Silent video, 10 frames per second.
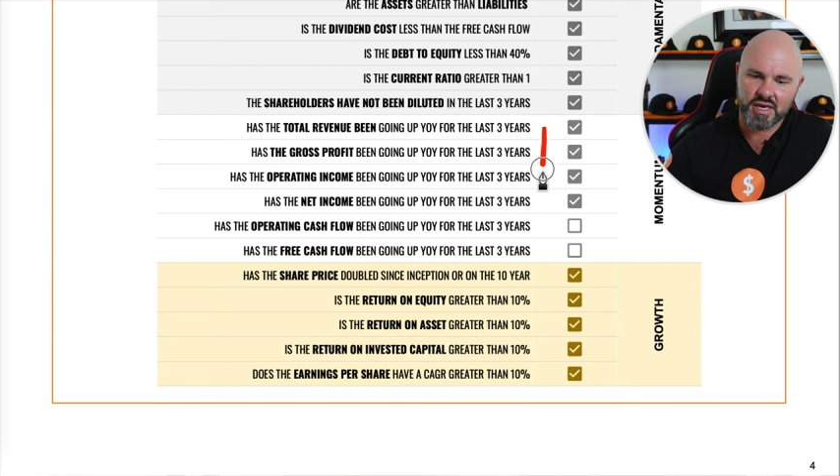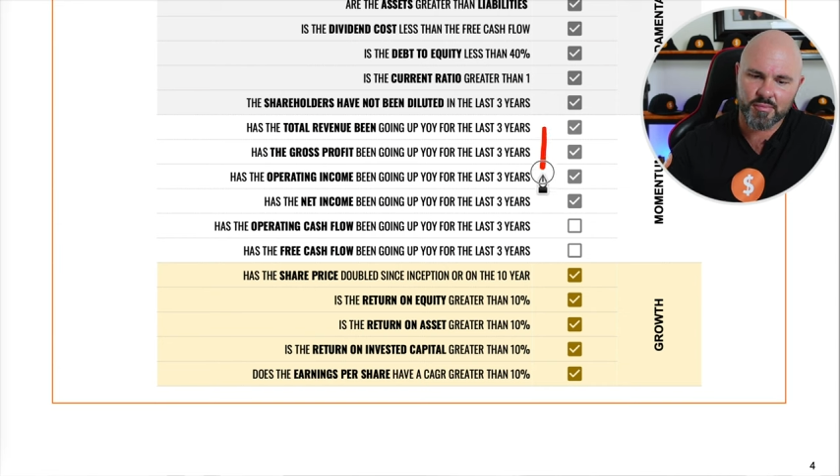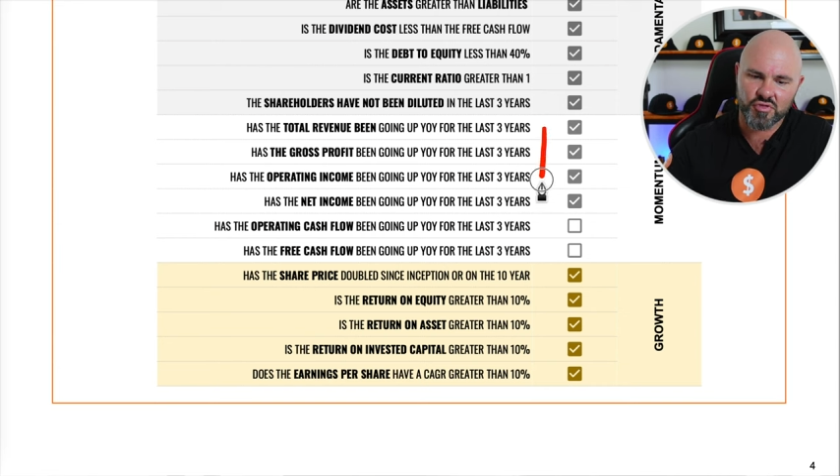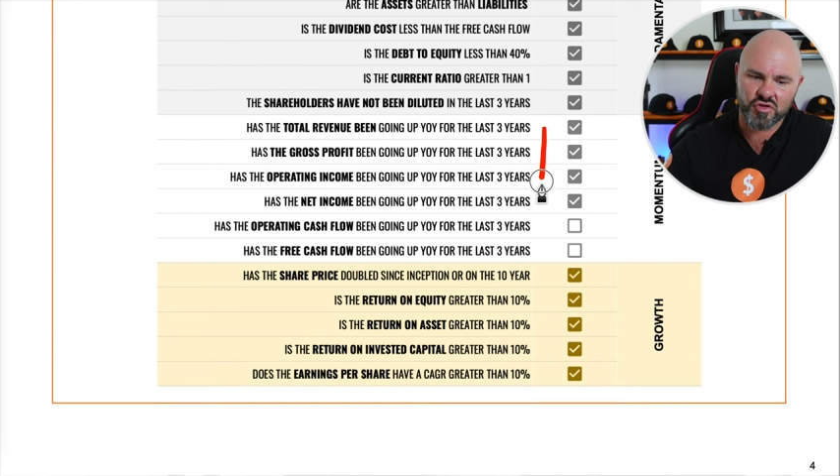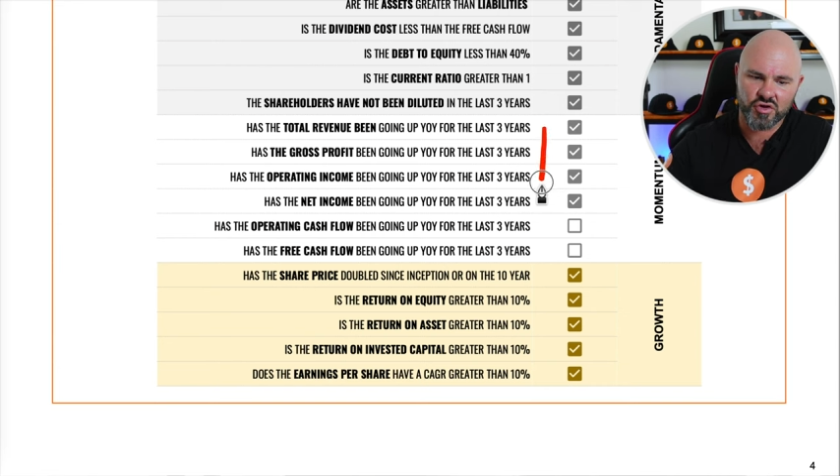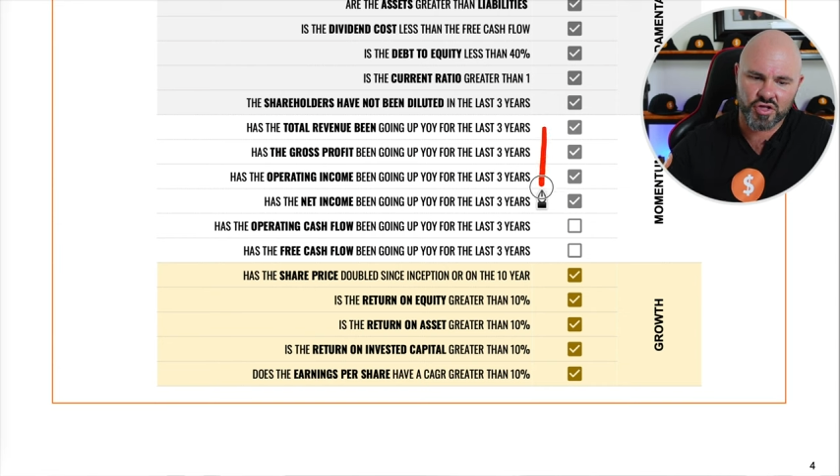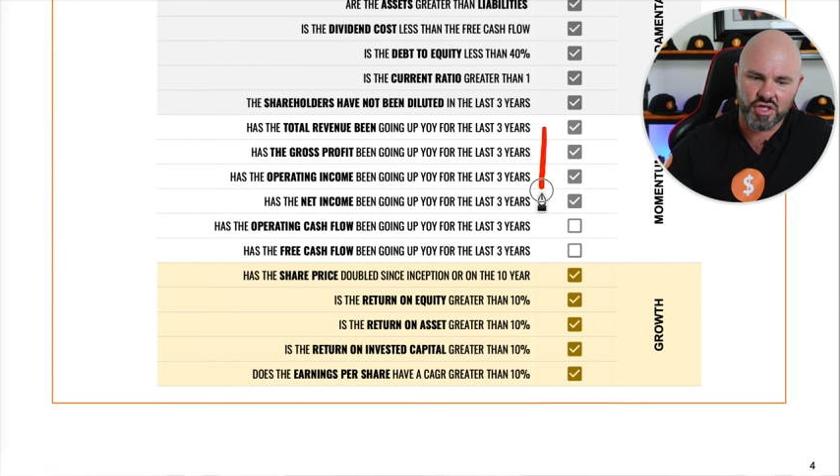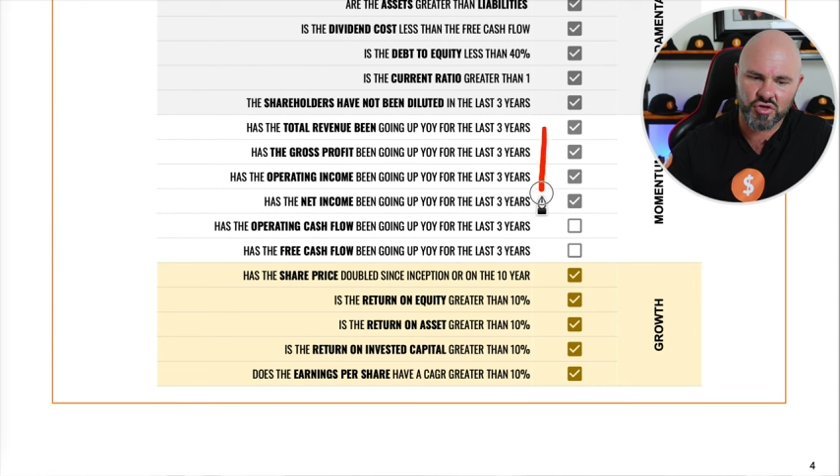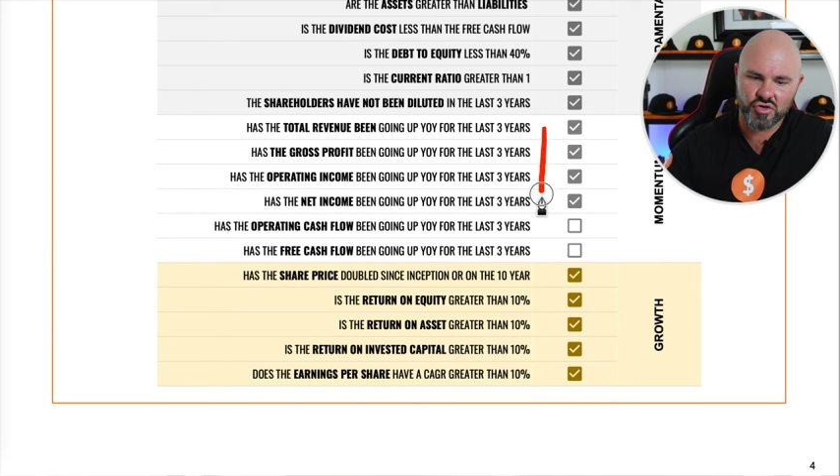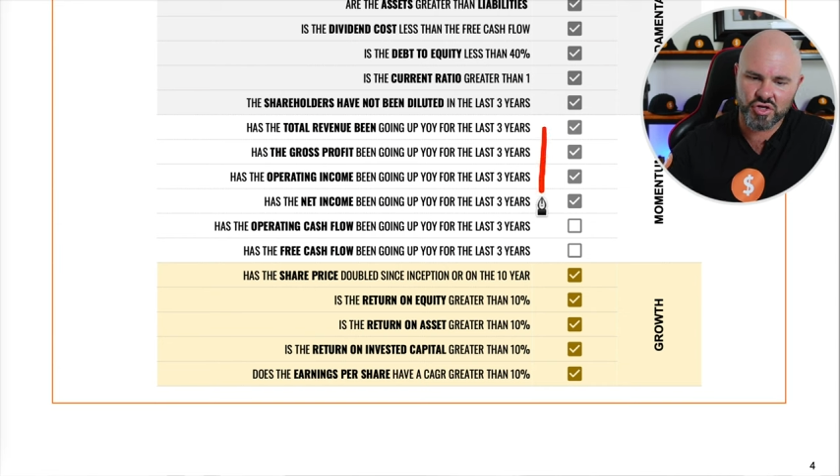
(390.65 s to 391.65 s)
numbers are
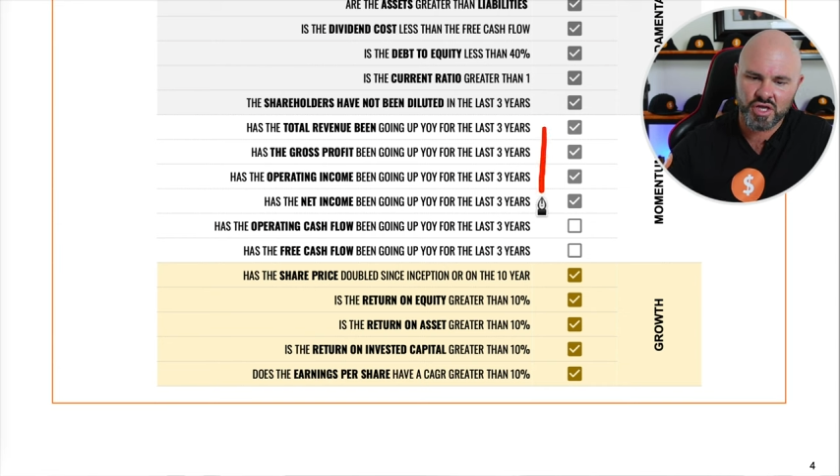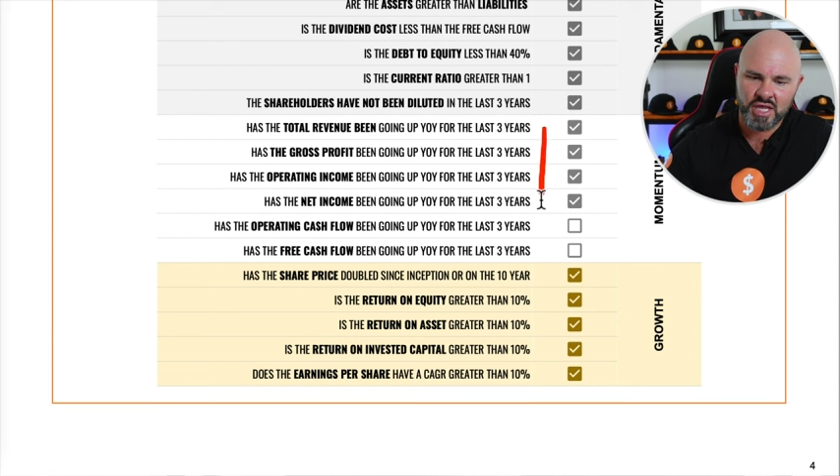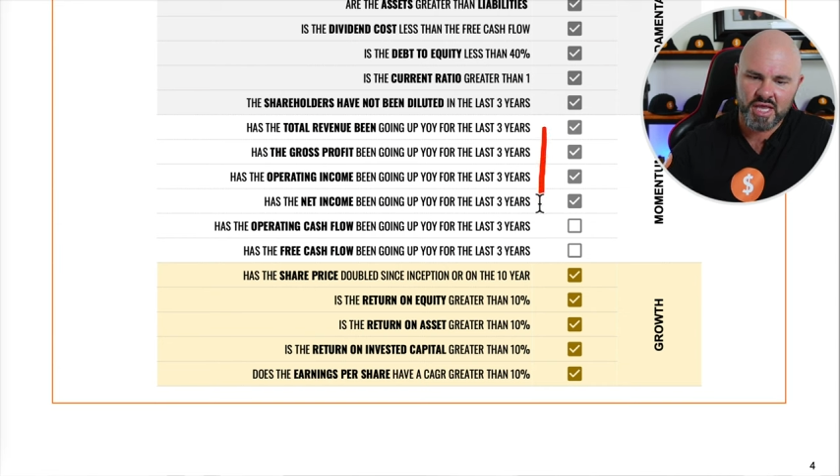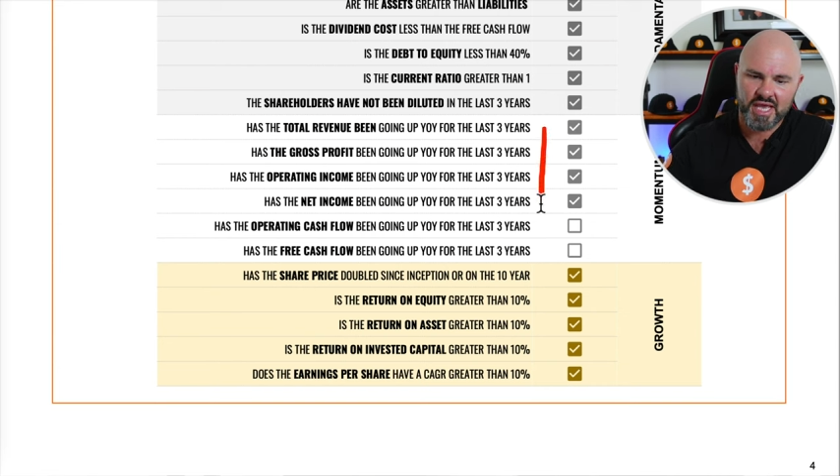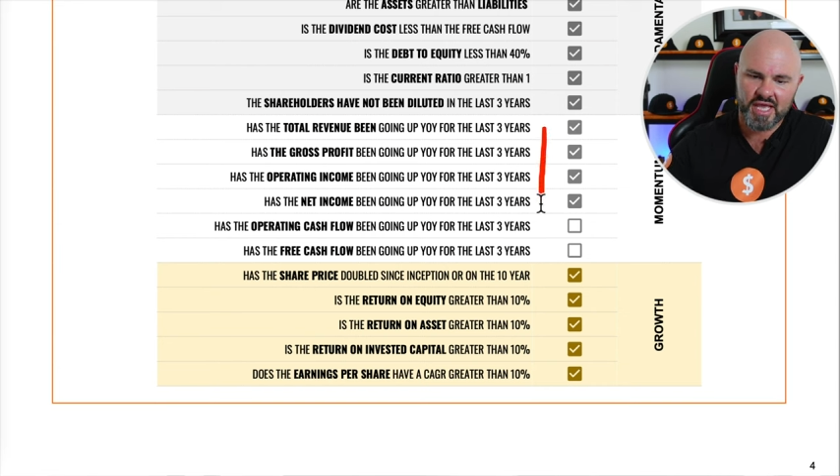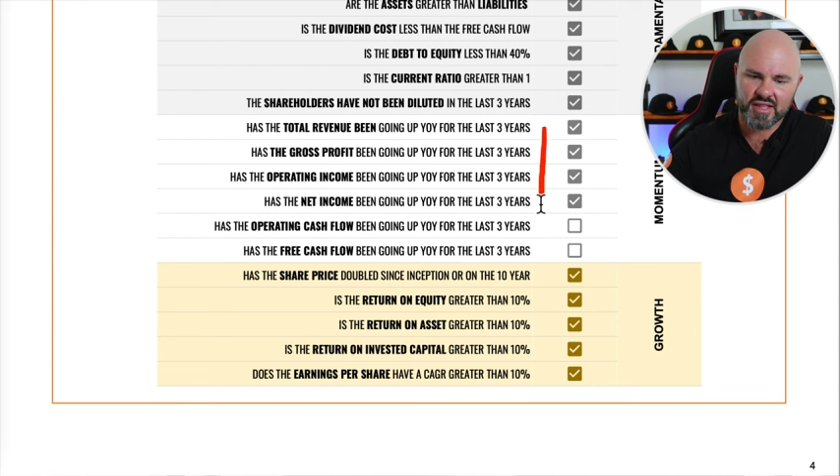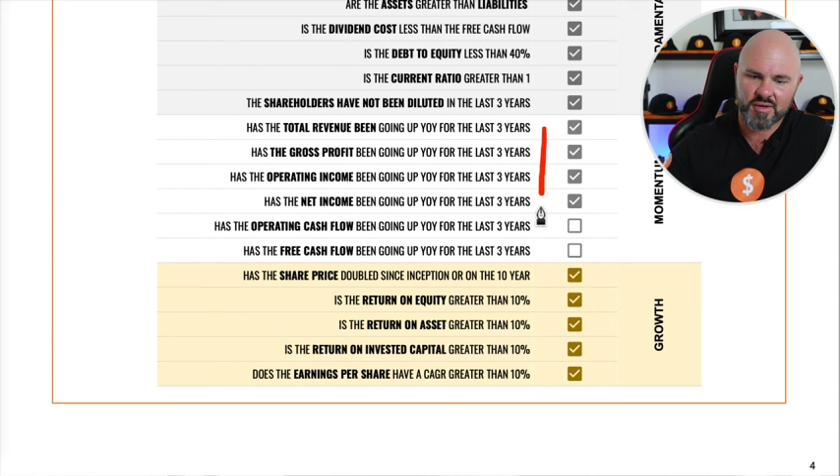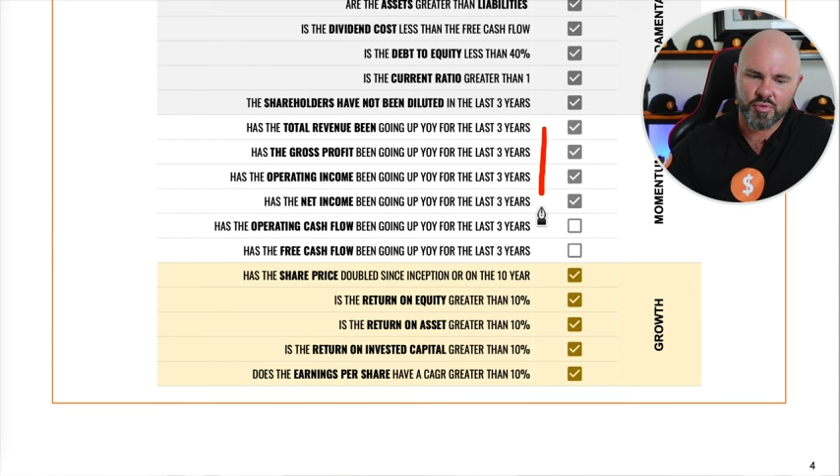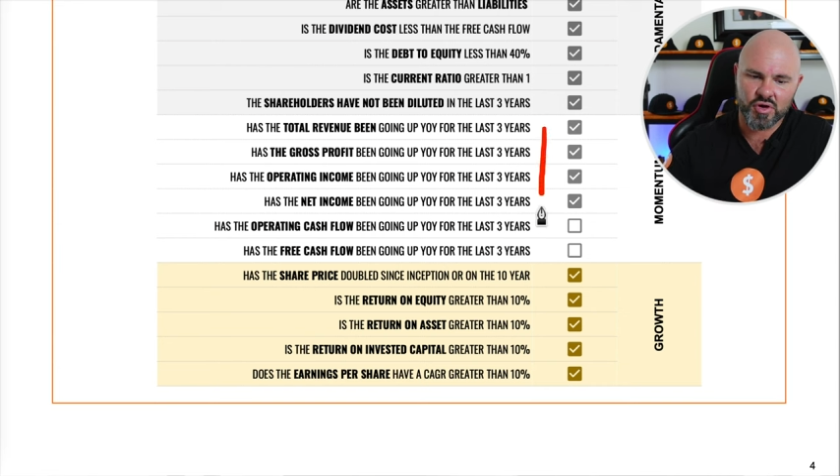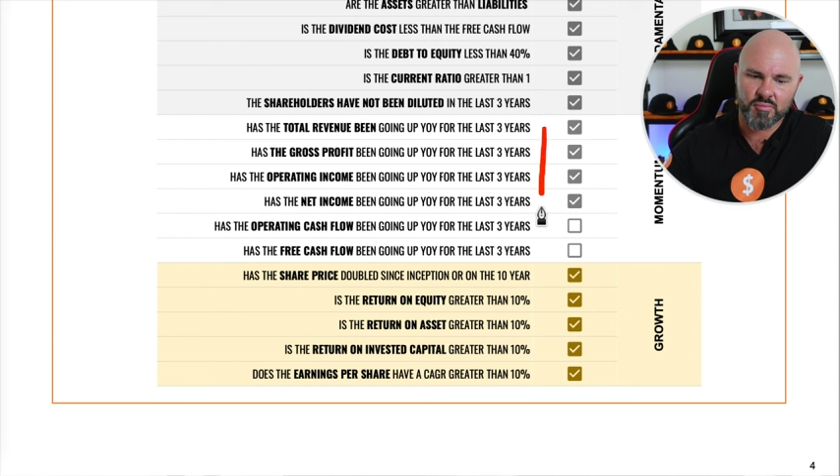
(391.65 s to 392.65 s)
looking good and
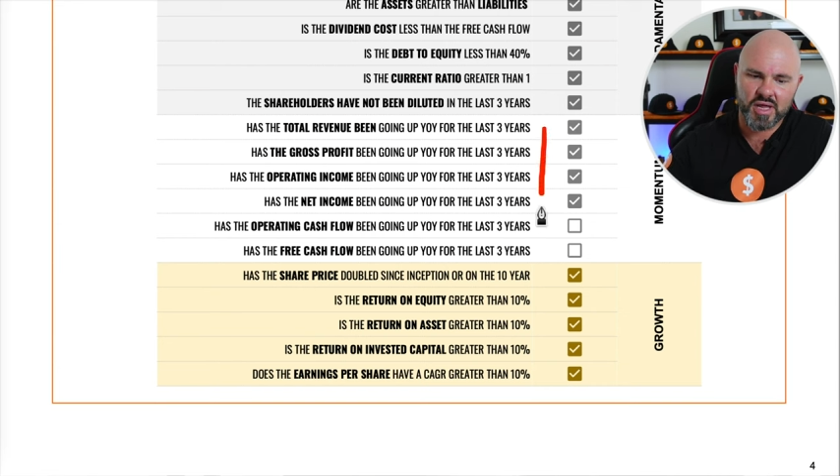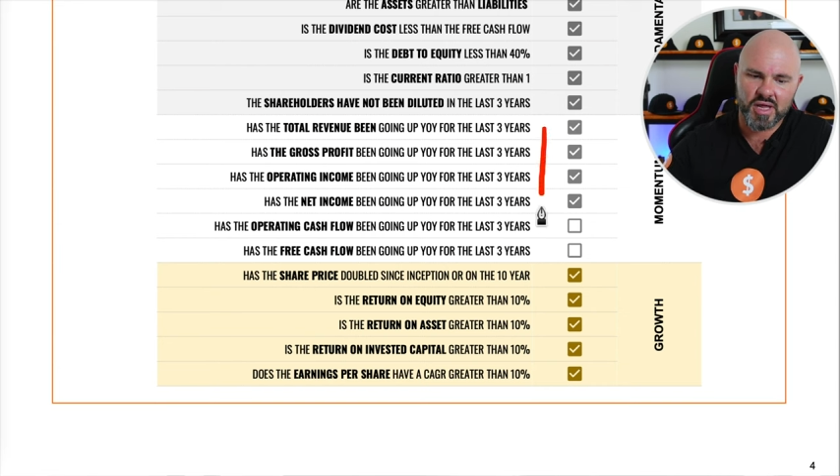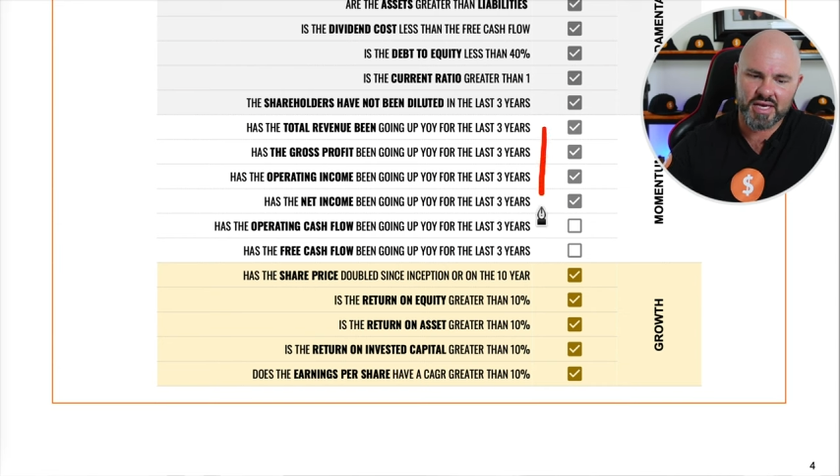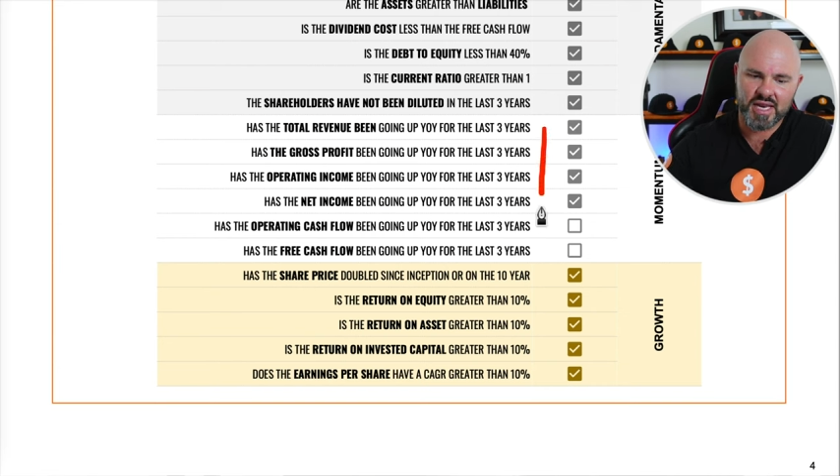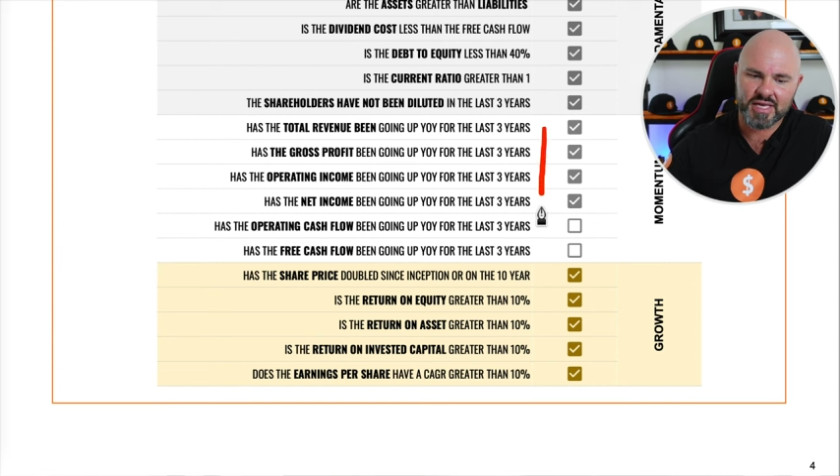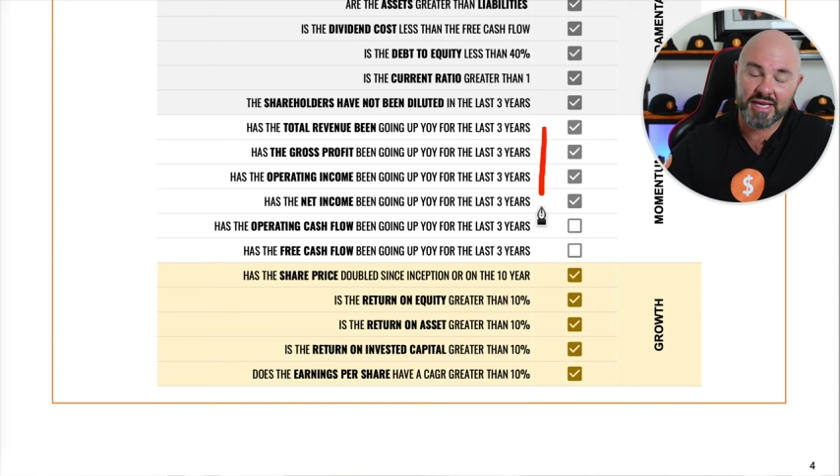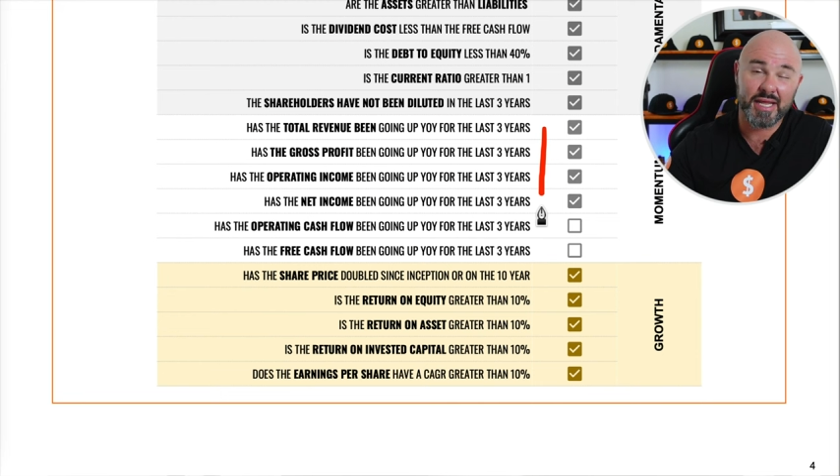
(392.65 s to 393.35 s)
that bottom line net